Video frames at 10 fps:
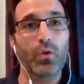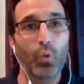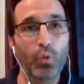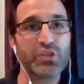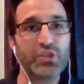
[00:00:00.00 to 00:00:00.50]

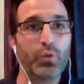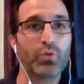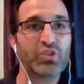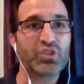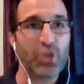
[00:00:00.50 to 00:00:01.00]
also
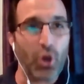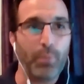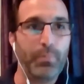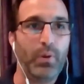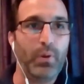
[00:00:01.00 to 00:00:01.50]
on
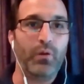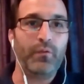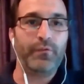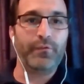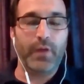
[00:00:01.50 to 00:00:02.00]
top
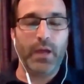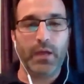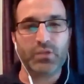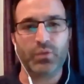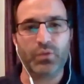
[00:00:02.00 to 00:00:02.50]
of
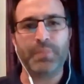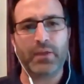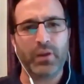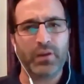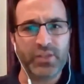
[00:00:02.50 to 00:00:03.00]
uh, sort of
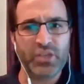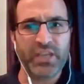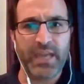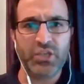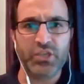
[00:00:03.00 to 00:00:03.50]
background of
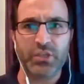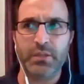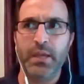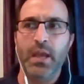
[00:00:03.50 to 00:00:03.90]
education,